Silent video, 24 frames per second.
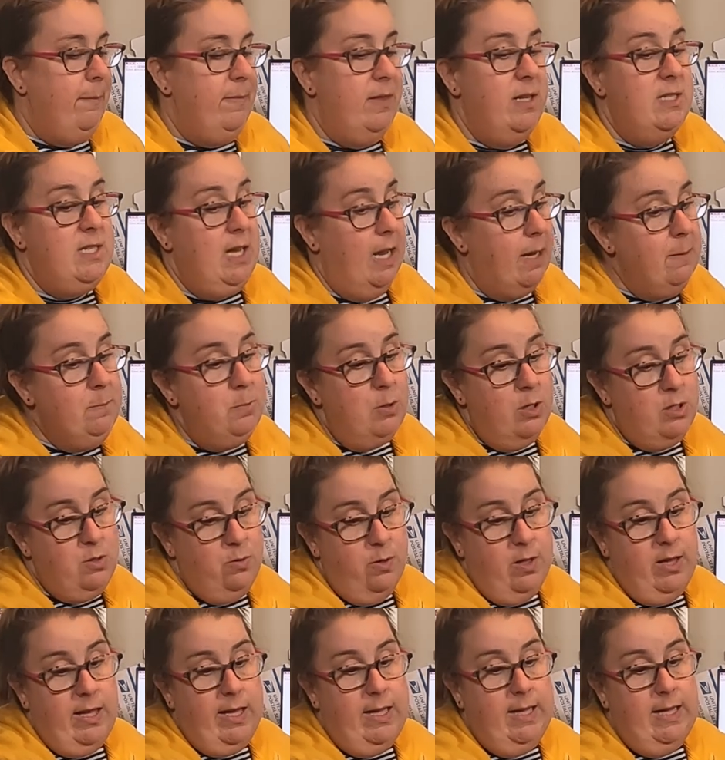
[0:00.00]
The tape looked
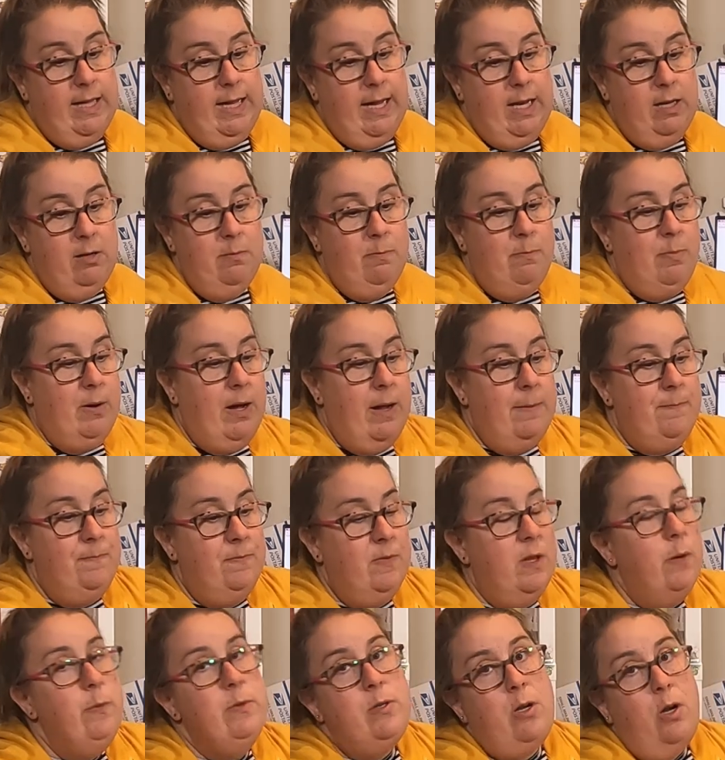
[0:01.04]
really clean, but
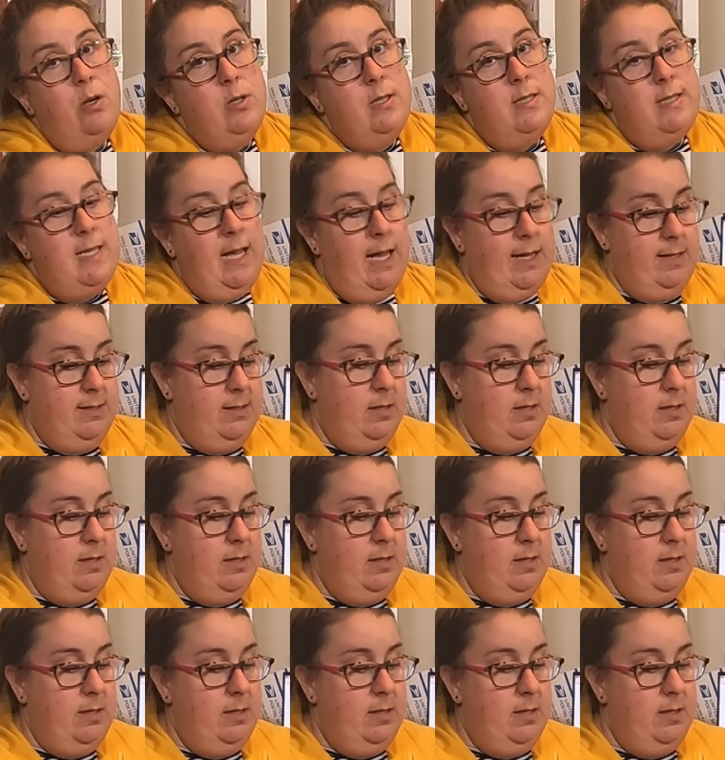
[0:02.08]
it was hard to say.